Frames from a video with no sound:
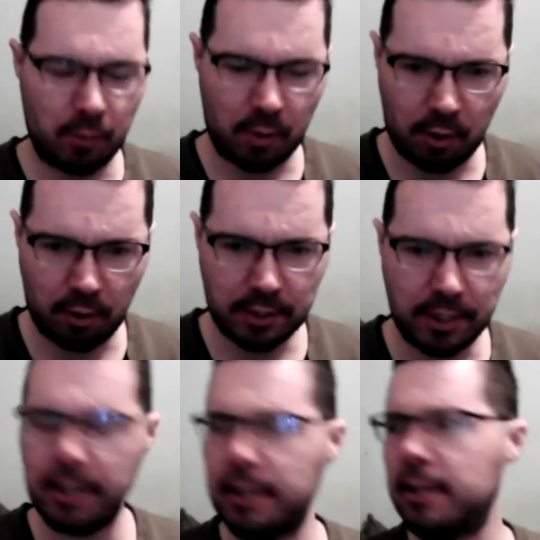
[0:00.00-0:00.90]

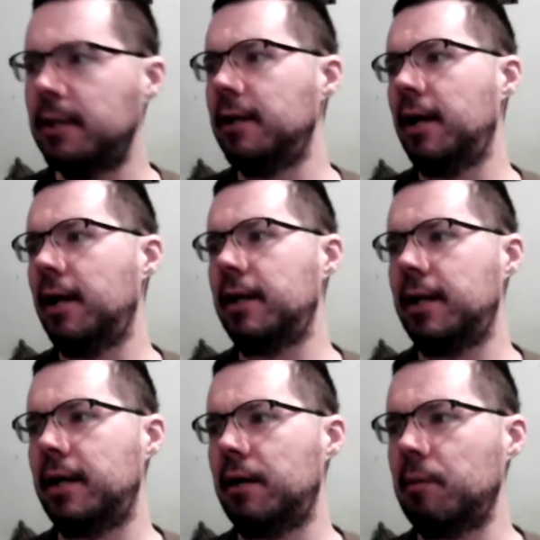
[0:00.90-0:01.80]
Hawkeye, and
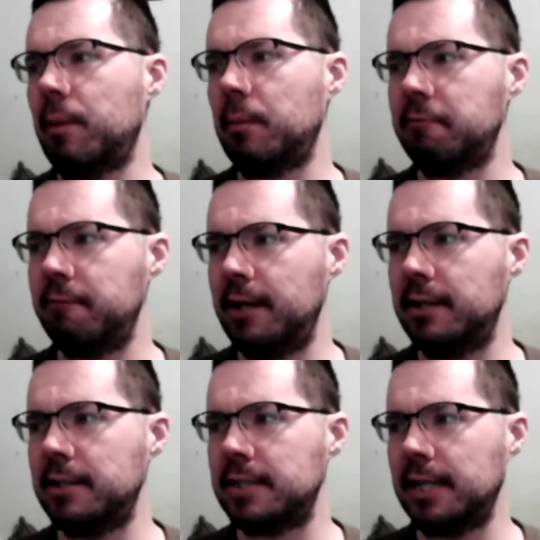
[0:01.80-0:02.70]
now with Boba
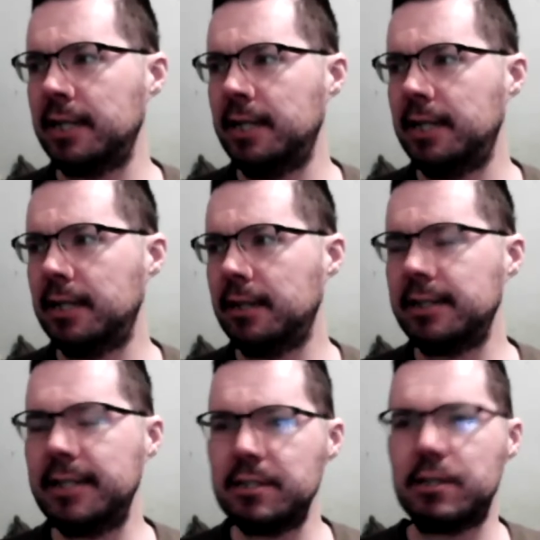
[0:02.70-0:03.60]
Fett. It's like
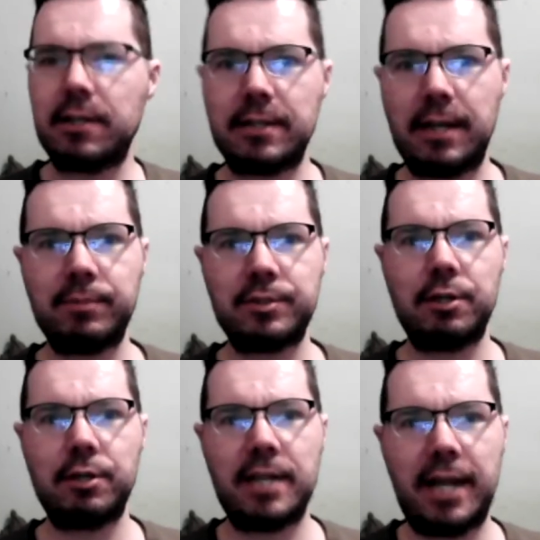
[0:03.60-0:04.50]
these are the type of
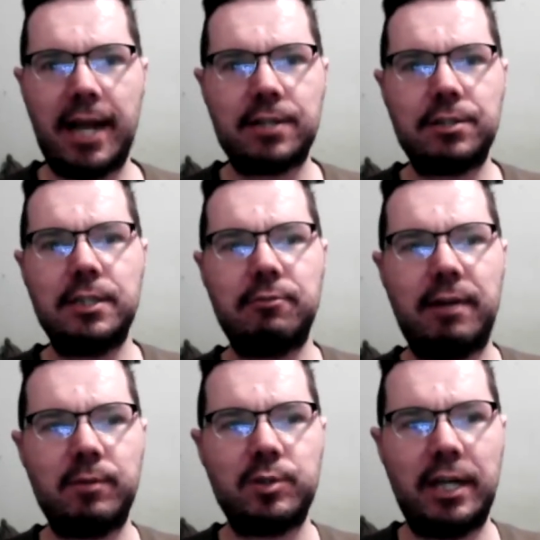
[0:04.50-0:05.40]
shows that actually
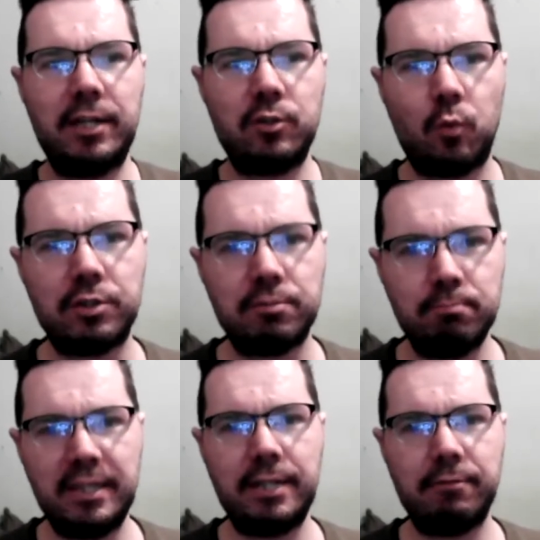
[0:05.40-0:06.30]
gravitate towards
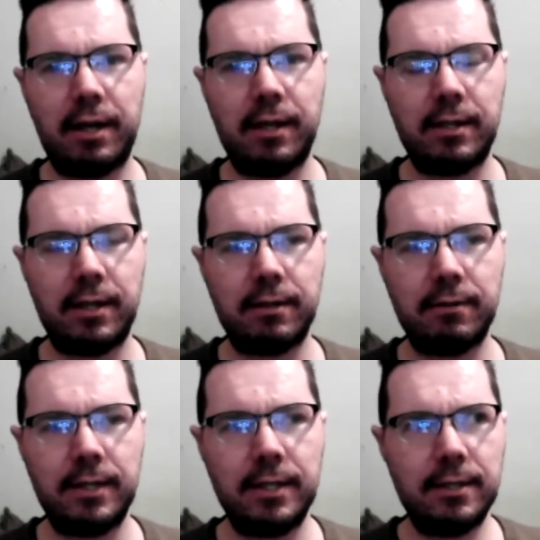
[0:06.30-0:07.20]
me rather
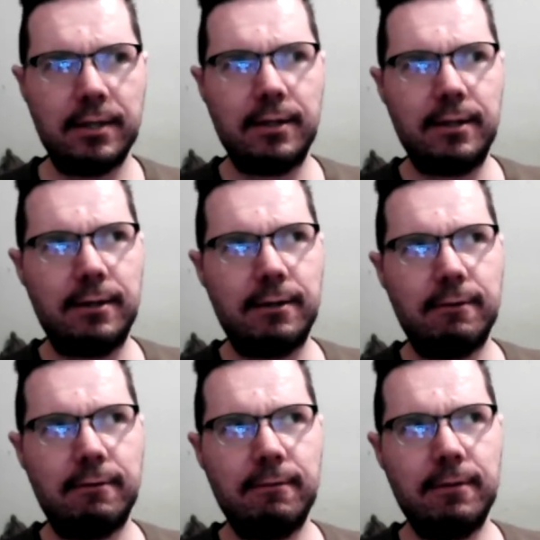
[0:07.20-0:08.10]
than
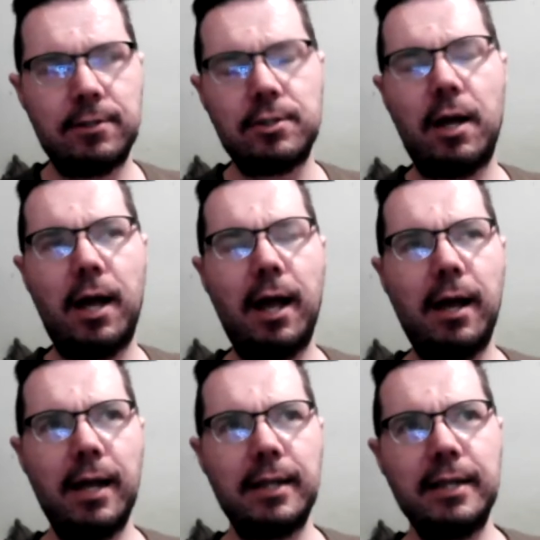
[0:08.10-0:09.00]
it's.
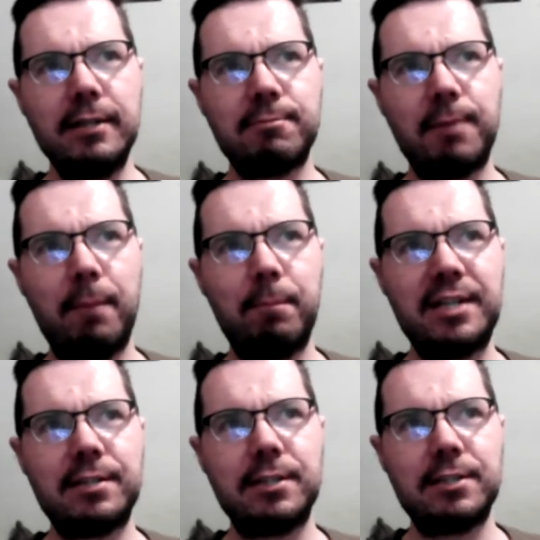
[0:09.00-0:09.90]
I think I'm
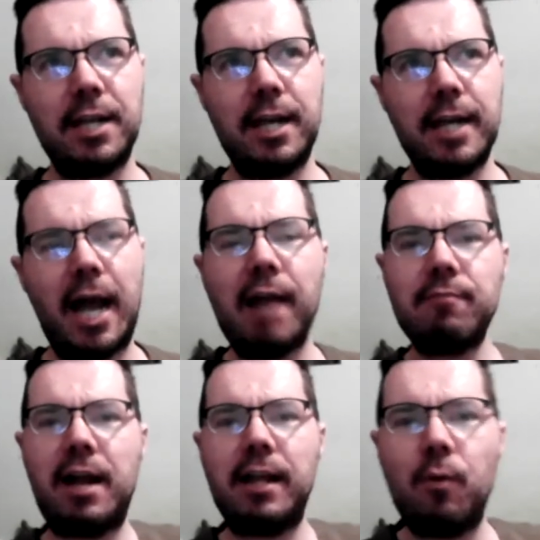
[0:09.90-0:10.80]
basically saying
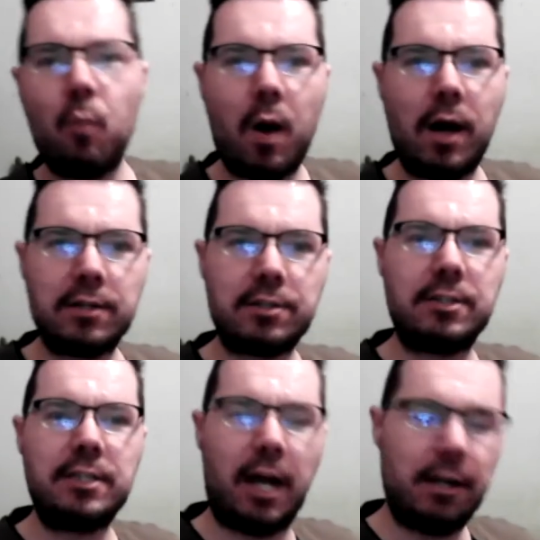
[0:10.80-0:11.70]
I'd rather watch
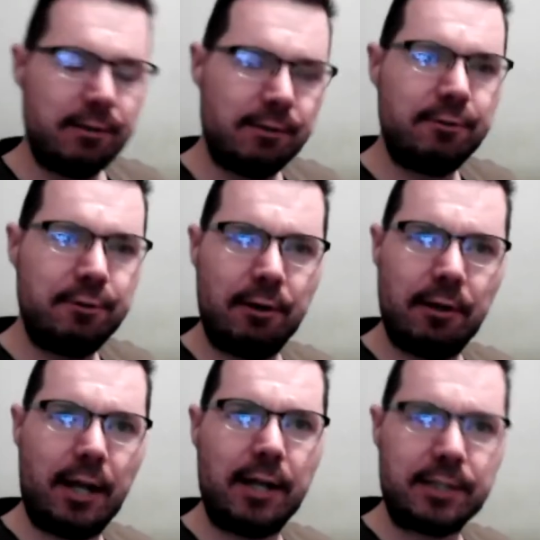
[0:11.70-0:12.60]
the
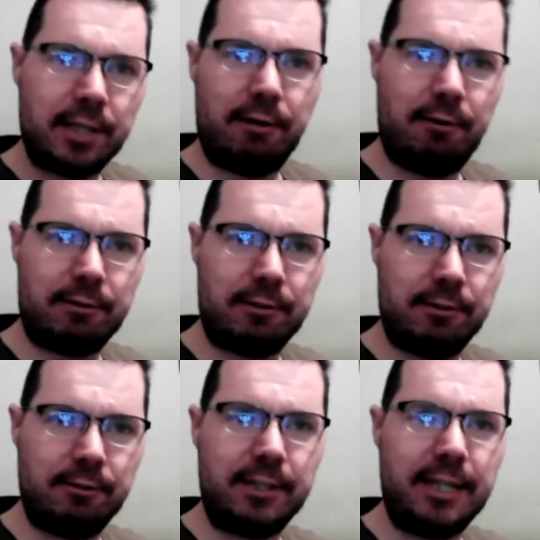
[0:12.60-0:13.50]
underutilized
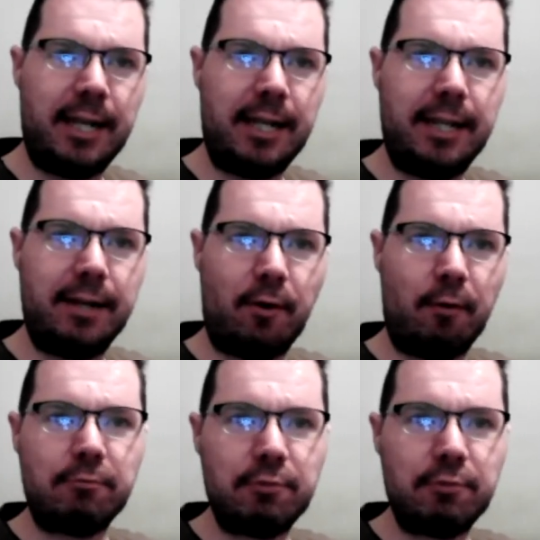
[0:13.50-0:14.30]
character get their own